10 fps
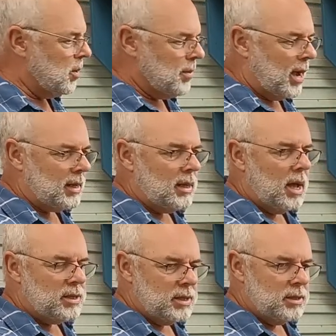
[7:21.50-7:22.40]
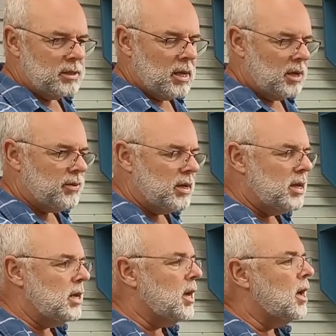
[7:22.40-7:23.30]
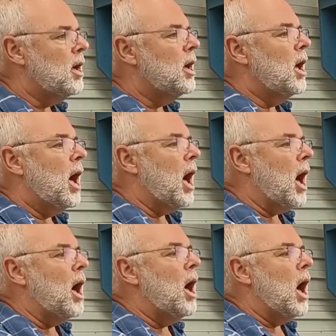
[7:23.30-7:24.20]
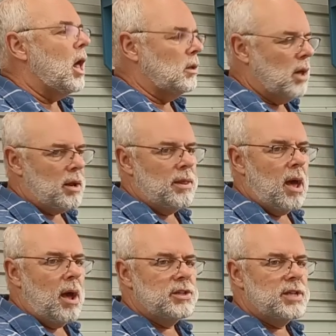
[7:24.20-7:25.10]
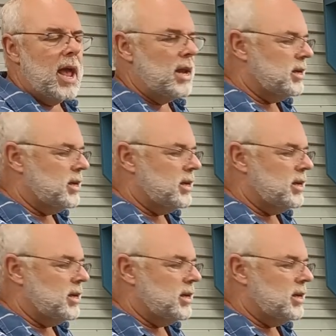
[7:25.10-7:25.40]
made lathes in this country here. A lot of those had,